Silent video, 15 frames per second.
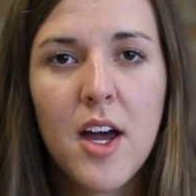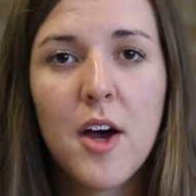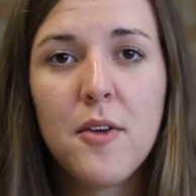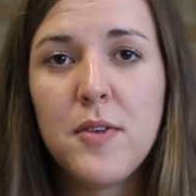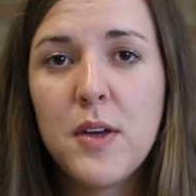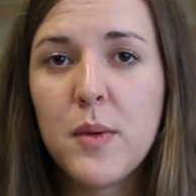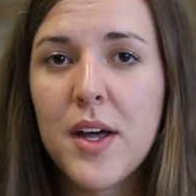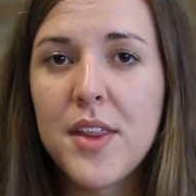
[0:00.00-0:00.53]
A
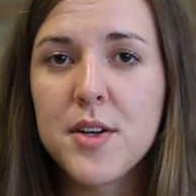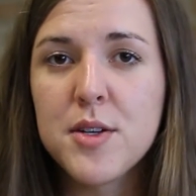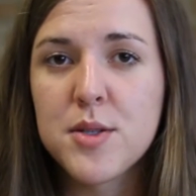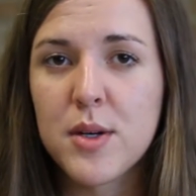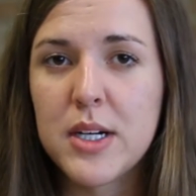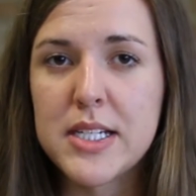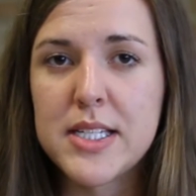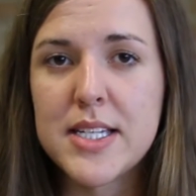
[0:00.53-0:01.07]
few other
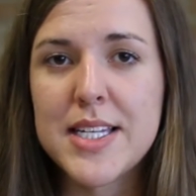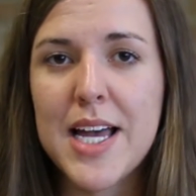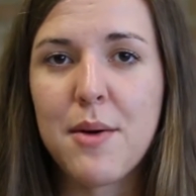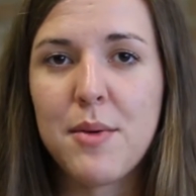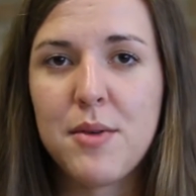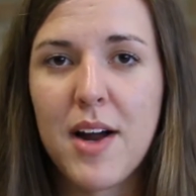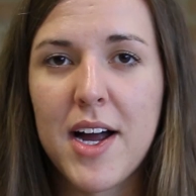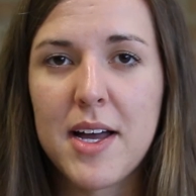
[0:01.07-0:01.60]
sources I
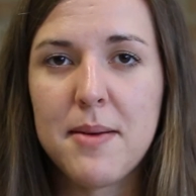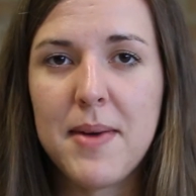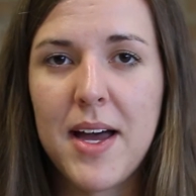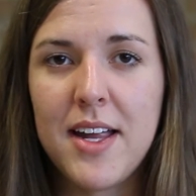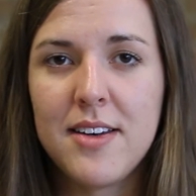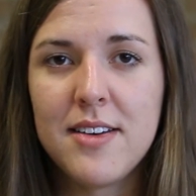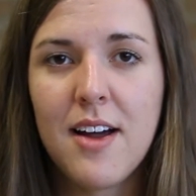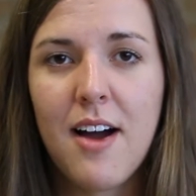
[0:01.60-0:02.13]
would
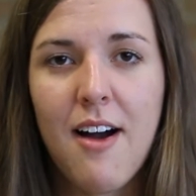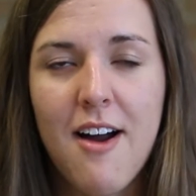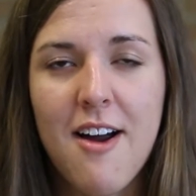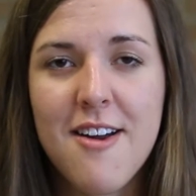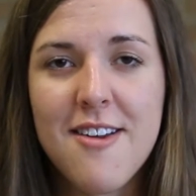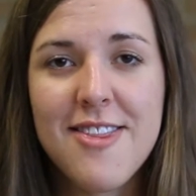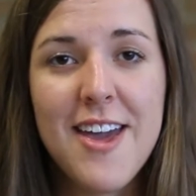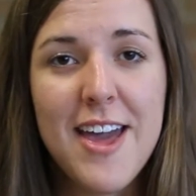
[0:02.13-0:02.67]
recommend
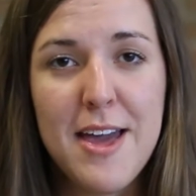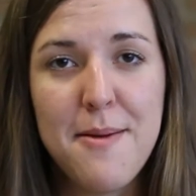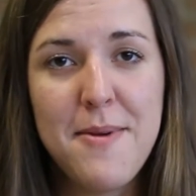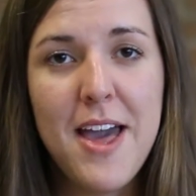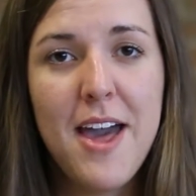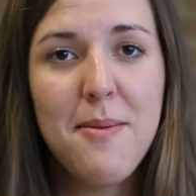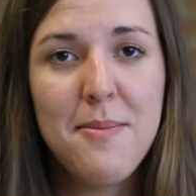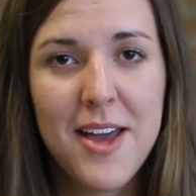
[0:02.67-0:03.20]
are the
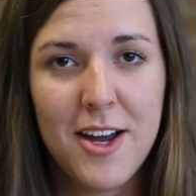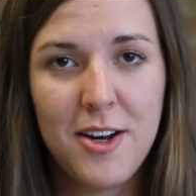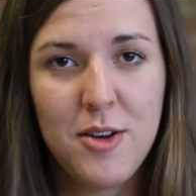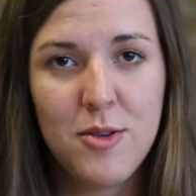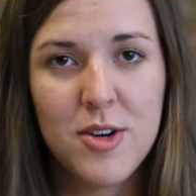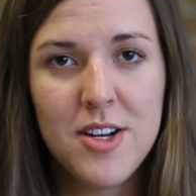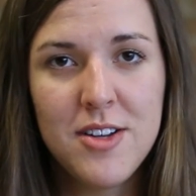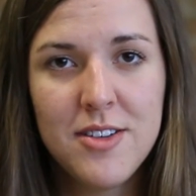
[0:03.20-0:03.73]
APA
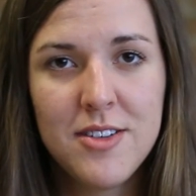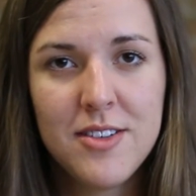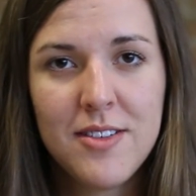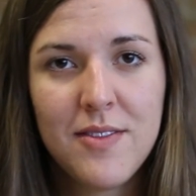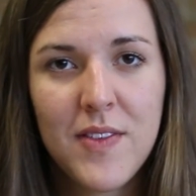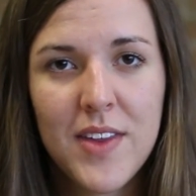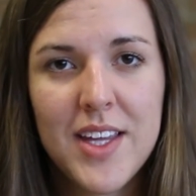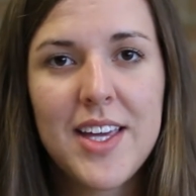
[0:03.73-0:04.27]
Manual,
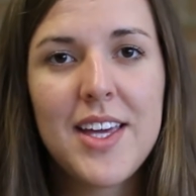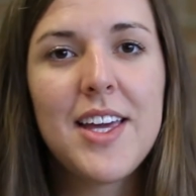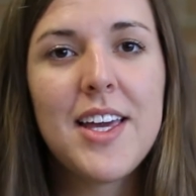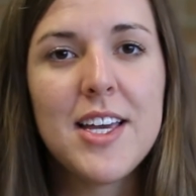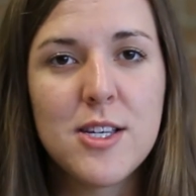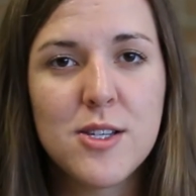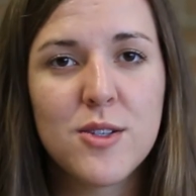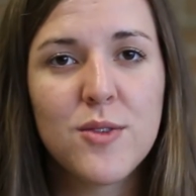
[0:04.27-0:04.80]

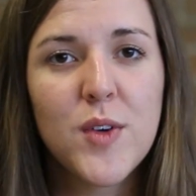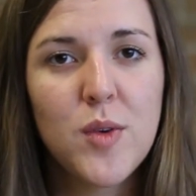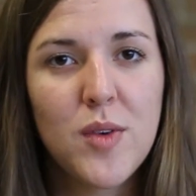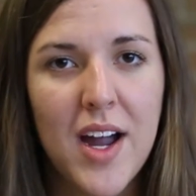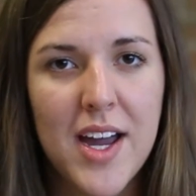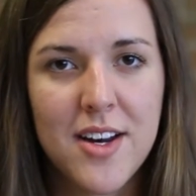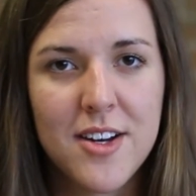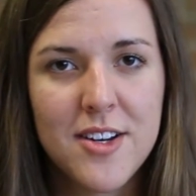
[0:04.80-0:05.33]
Keys for
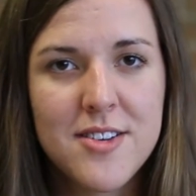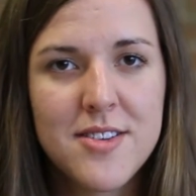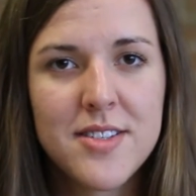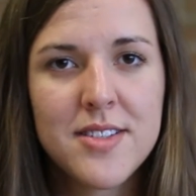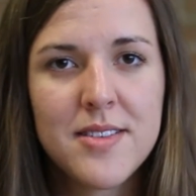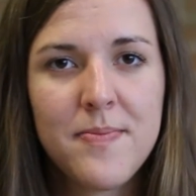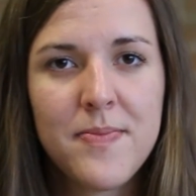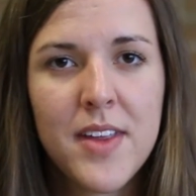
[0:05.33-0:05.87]

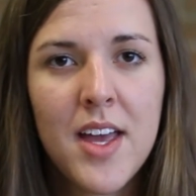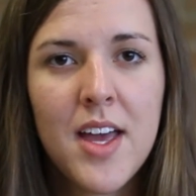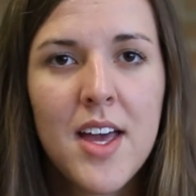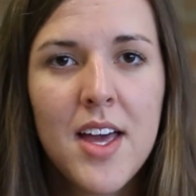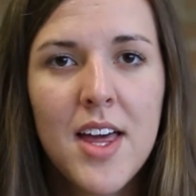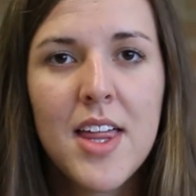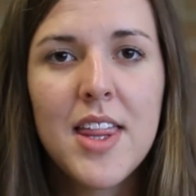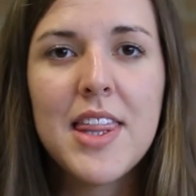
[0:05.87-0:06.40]
Writers,
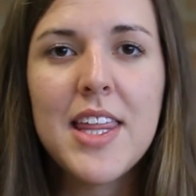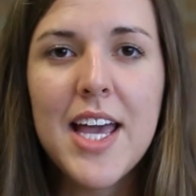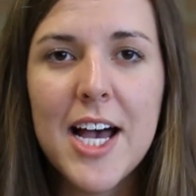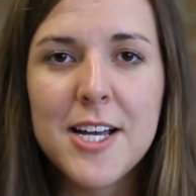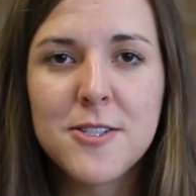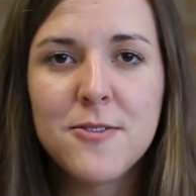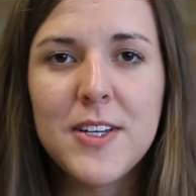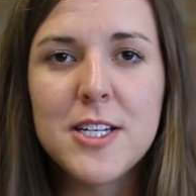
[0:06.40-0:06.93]
the
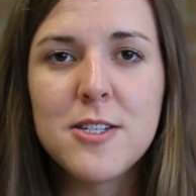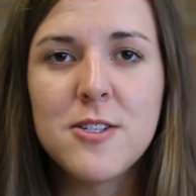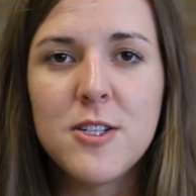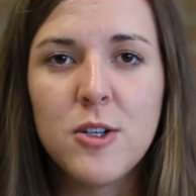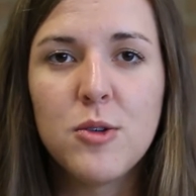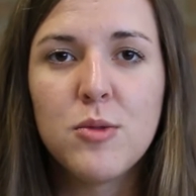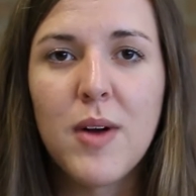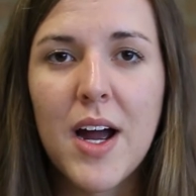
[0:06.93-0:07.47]

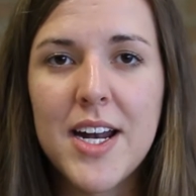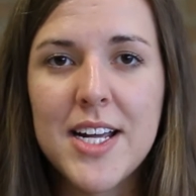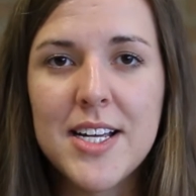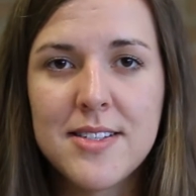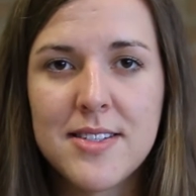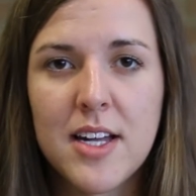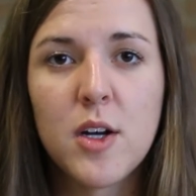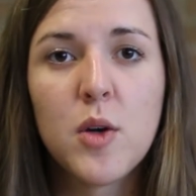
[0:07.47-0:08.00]
SVSU Writing
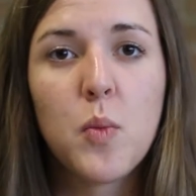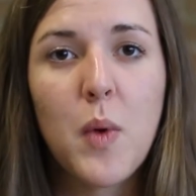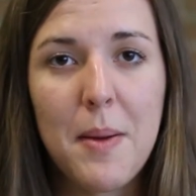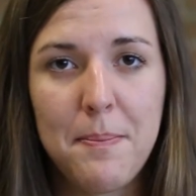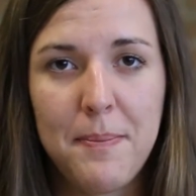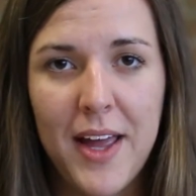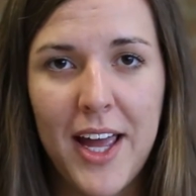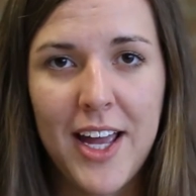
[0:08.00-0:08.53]
Center
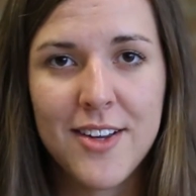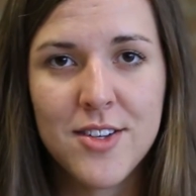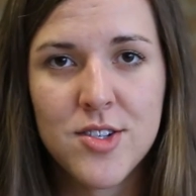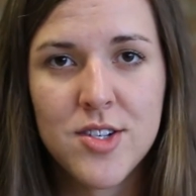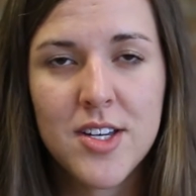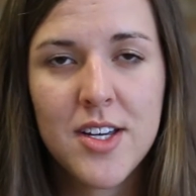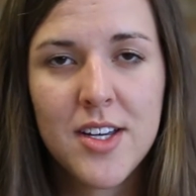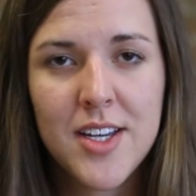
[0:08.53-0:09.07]

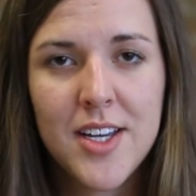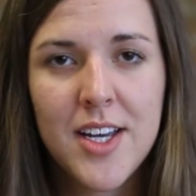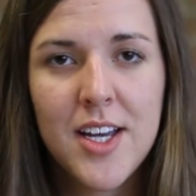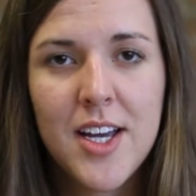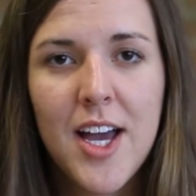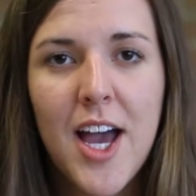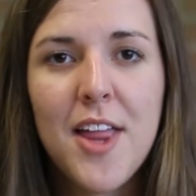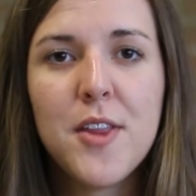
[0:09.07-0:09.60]
webpage,
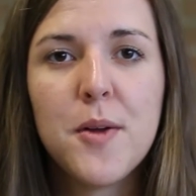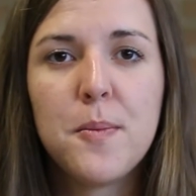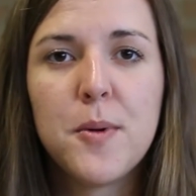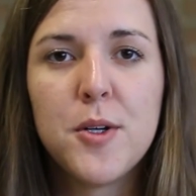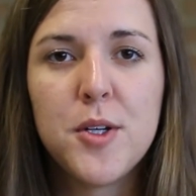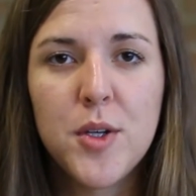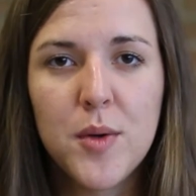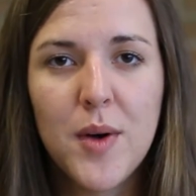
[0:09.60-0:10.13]
and the
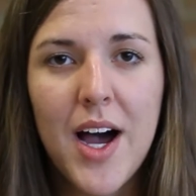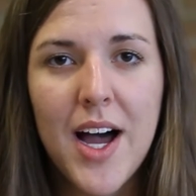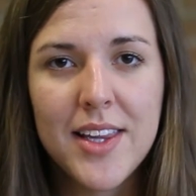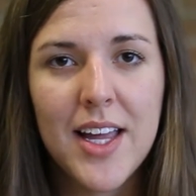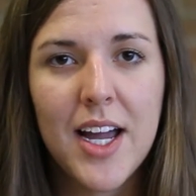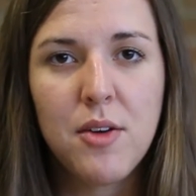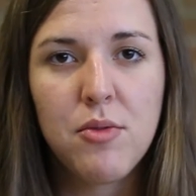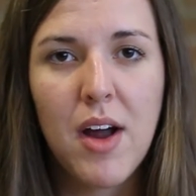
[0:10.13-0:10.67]
Purdue
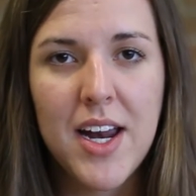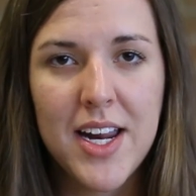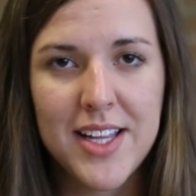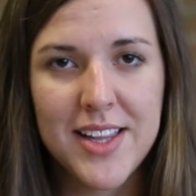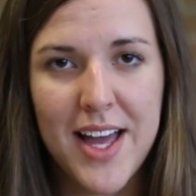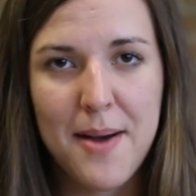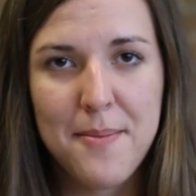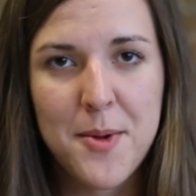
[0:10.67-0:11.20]
Online Writing
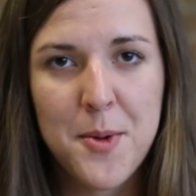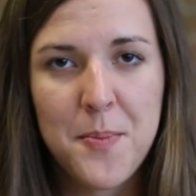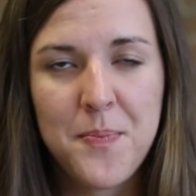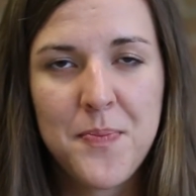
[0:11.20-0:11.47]
Lab.